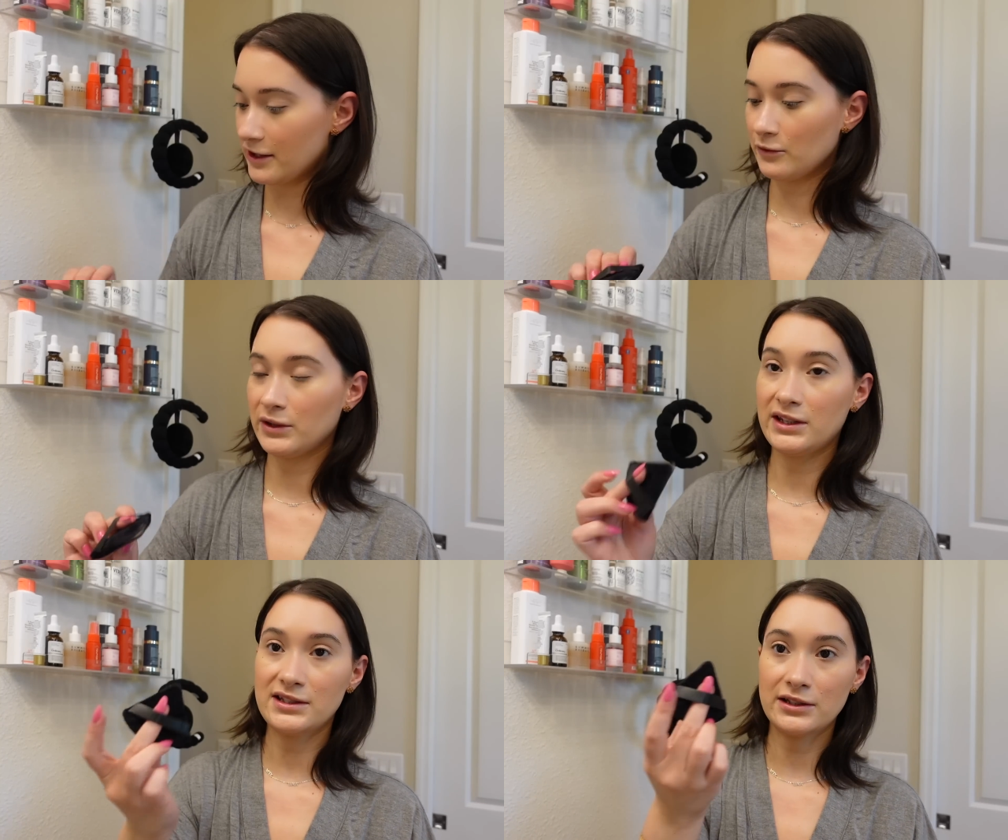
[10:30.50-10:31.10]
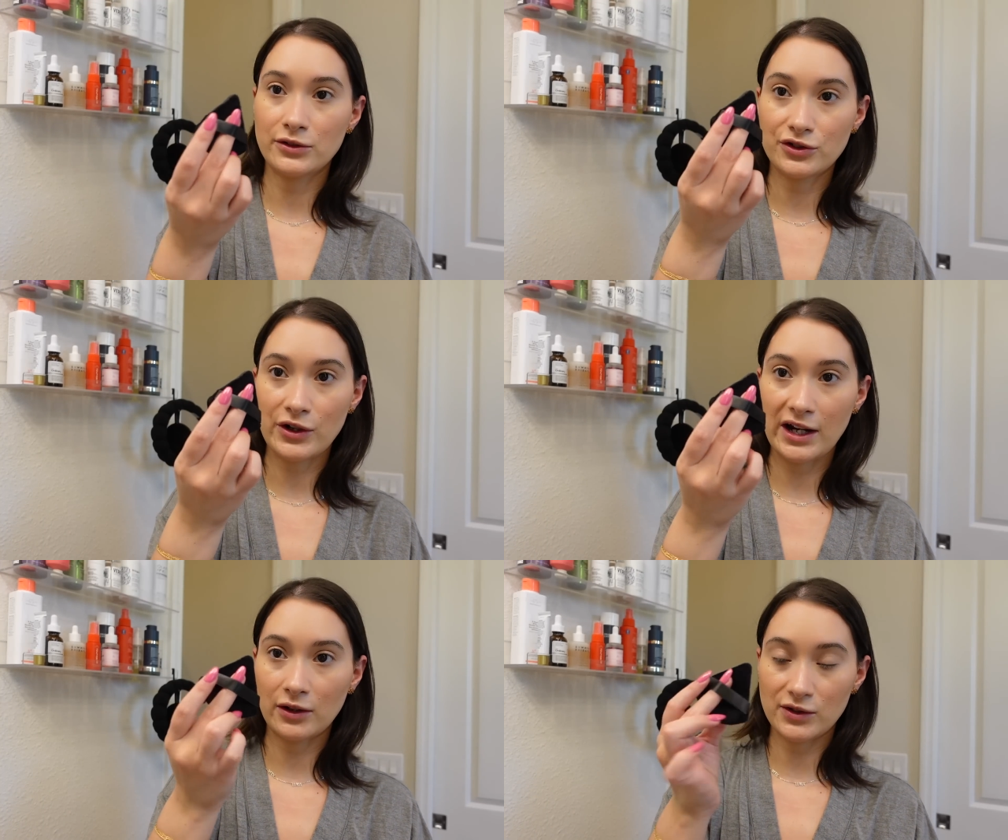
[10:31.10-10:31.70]
then with these little
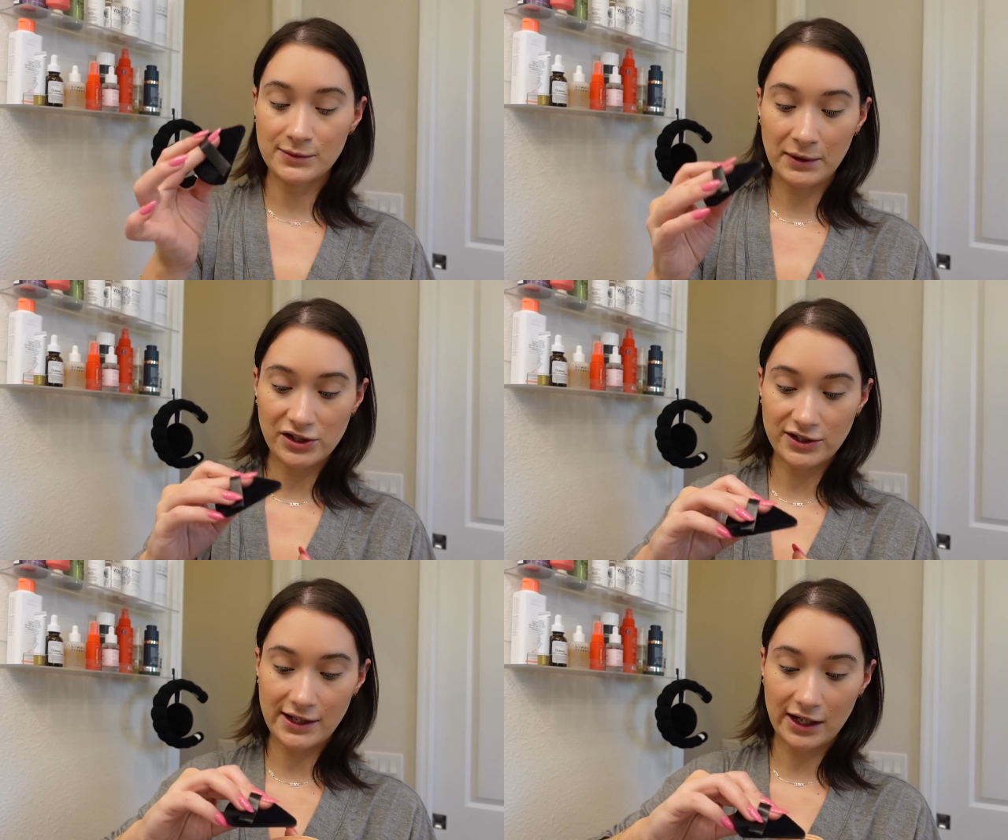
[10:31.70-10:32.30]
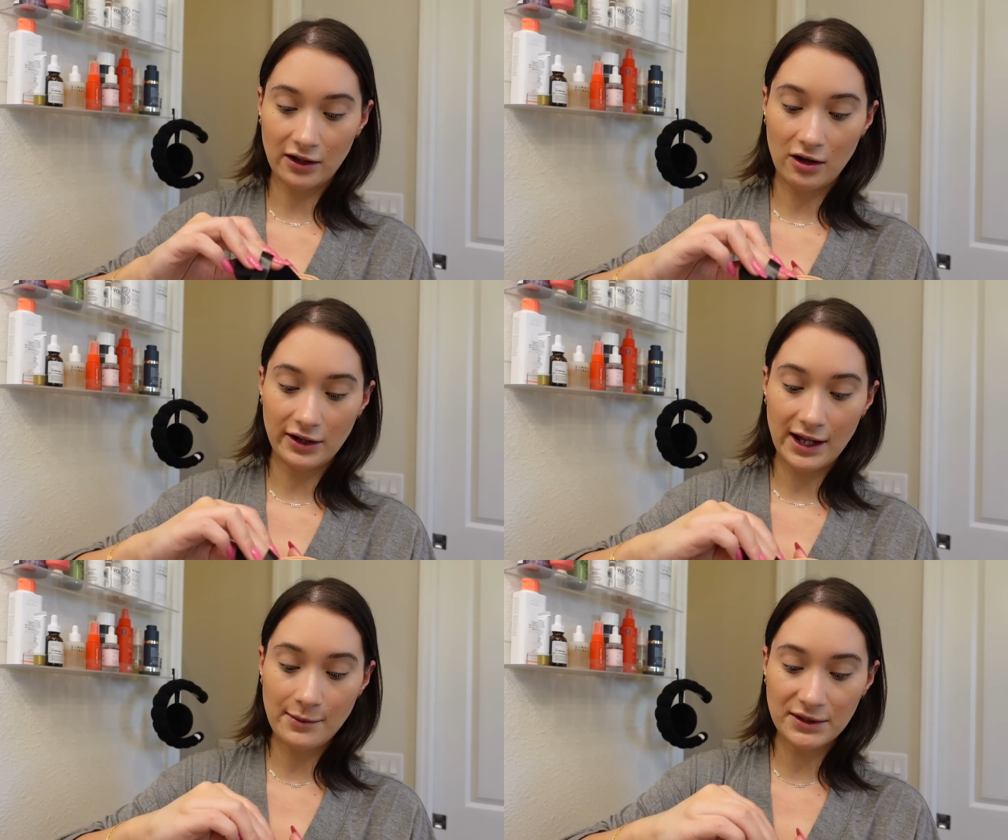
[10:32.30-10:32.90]
triangle sponges that I got
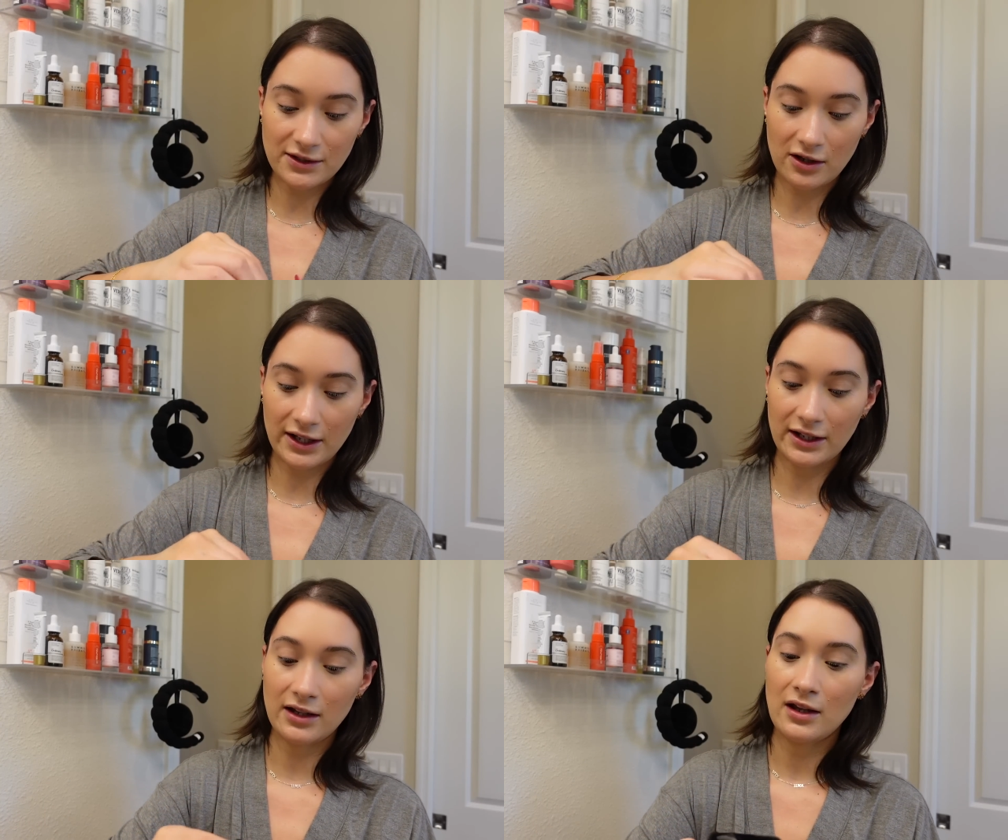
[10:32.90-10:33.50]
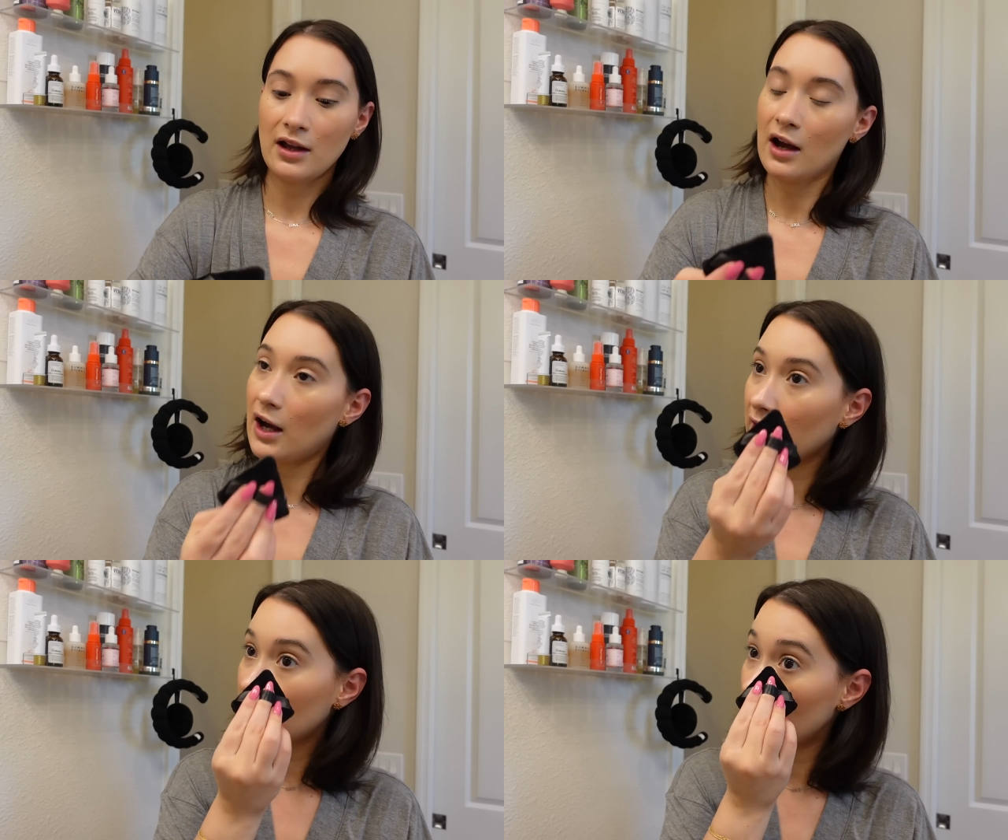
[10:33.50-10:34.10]
on Amazon,
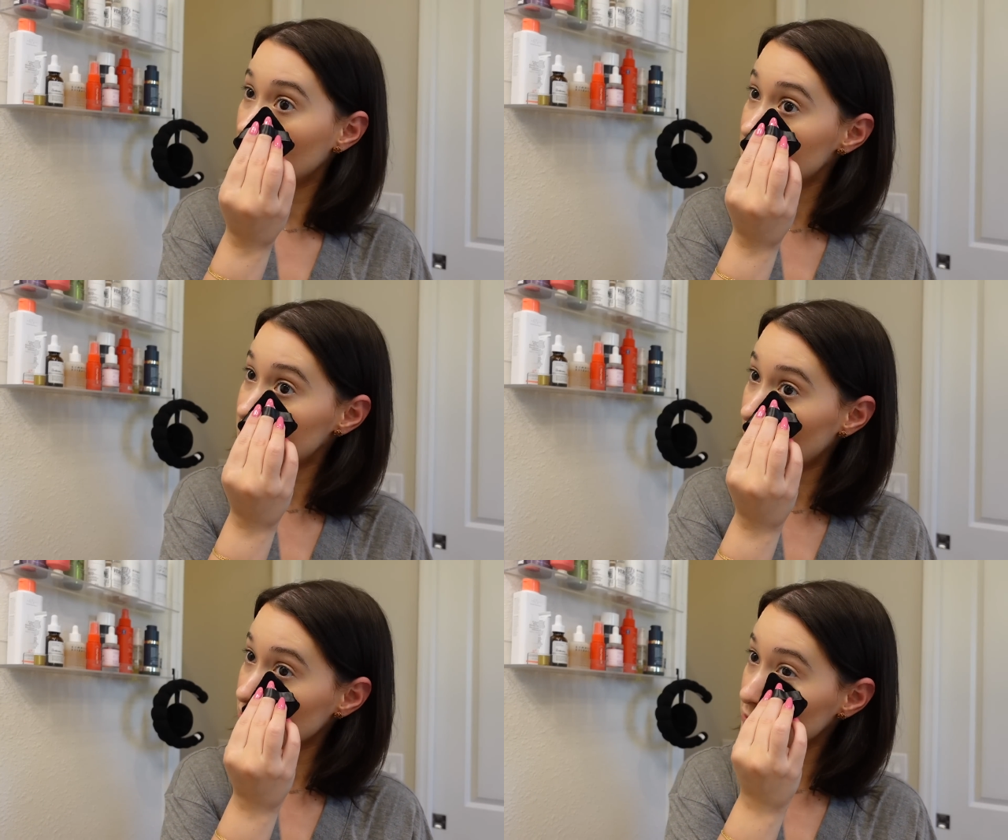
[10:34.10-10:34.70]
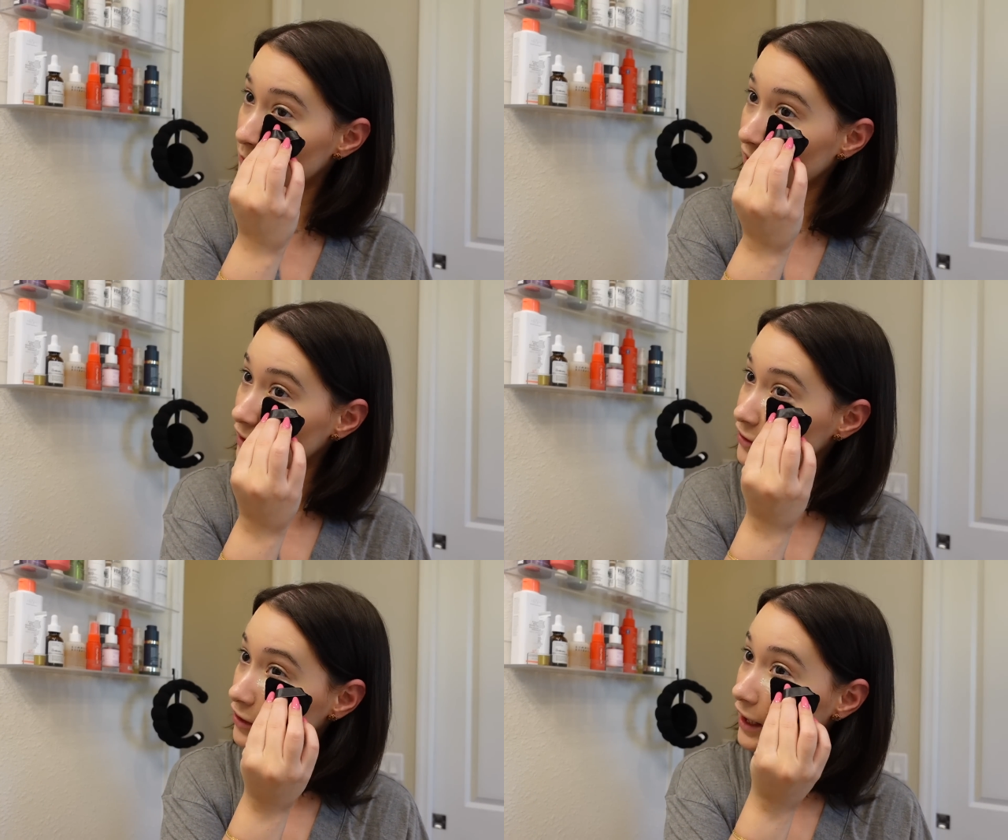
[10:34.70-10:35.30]
I go and set my
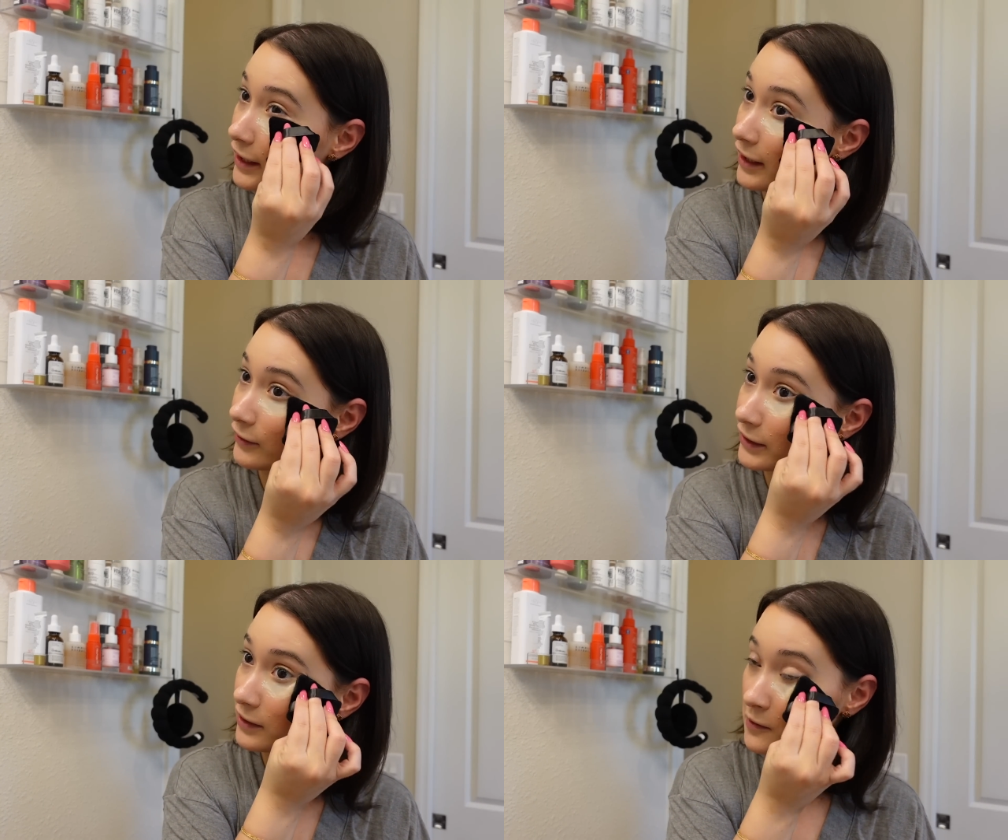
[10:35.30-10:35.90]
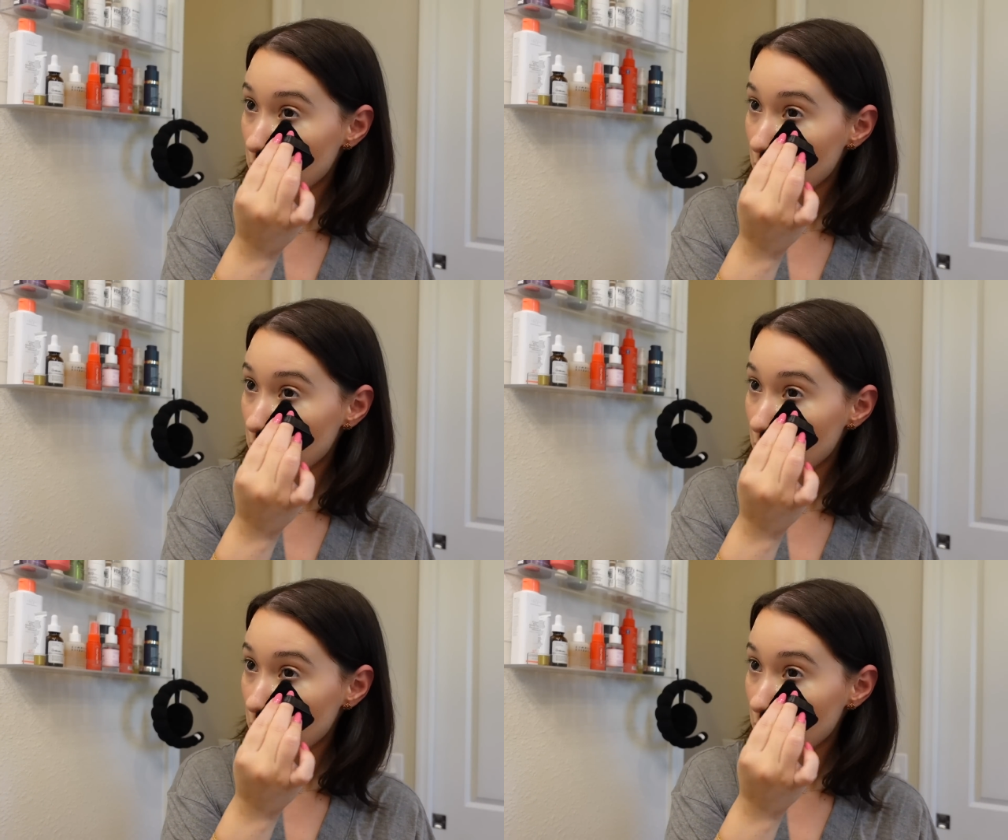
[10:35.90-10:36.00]
under eye area.